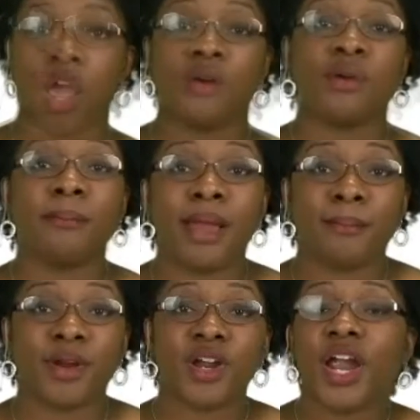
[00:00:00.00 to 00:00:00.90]

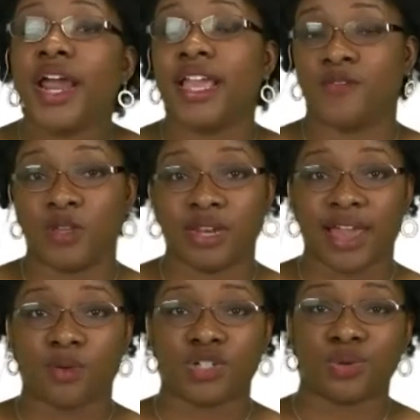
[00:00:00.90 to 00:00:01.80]
Remember, if you like
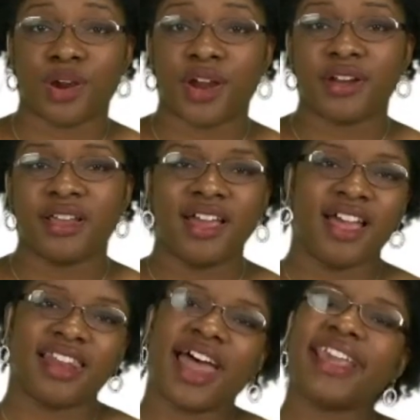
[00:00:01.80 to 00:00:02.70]
what you heard,
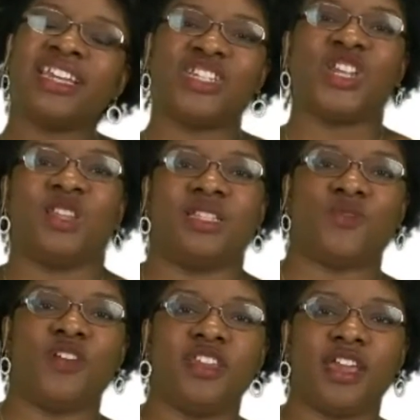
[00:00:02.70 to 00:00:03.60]
like and share this
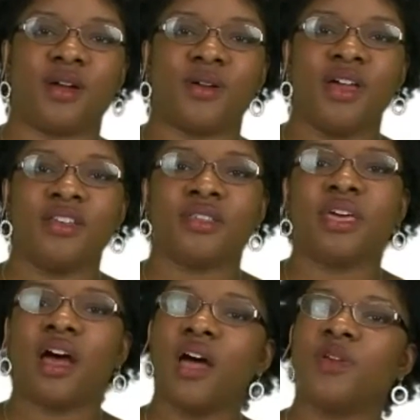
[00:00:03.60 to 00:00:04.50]
video so
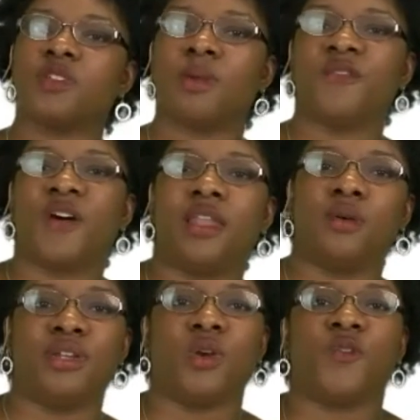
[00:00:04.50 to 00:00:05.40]
that others may follow
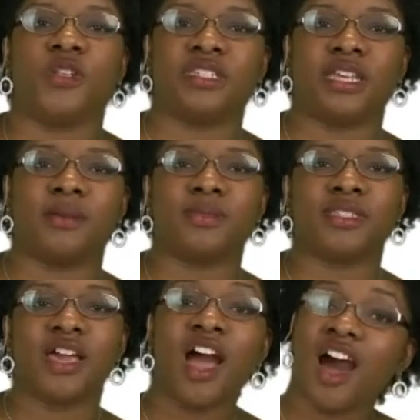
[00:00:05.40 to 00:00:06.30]
in your footsteps.
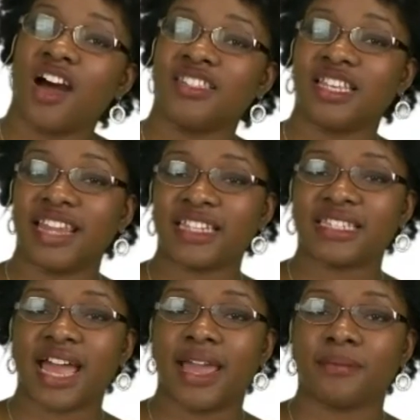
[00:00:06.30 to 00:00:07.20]
Until next
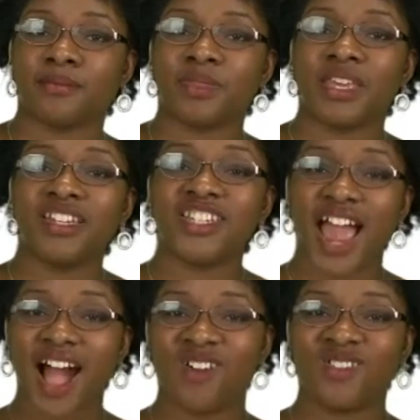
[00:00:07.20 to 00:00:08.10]
time,
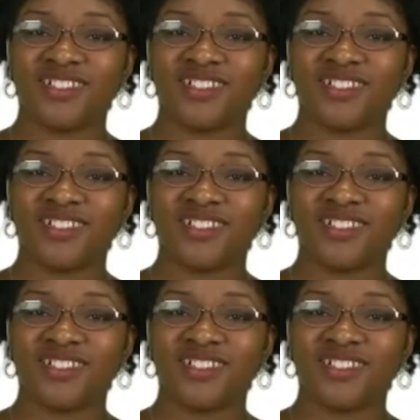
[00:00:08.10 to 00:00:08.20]
ciao!